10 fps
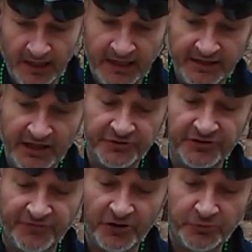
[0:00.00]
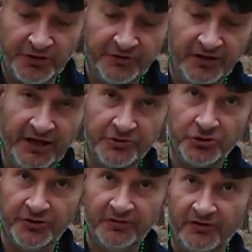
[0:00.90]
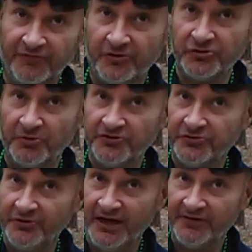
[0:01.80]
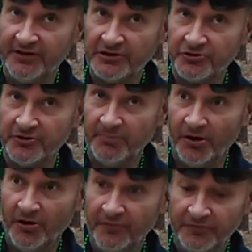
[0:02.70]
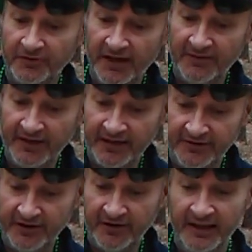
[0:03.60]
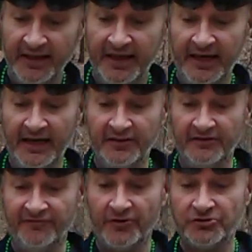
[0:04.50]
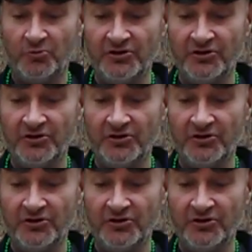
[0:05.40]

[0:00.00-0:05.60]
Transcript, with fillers: And Guinness was the first one to do the nitrogen, the first ones to have the nitrogen ball, to have that in there, and the first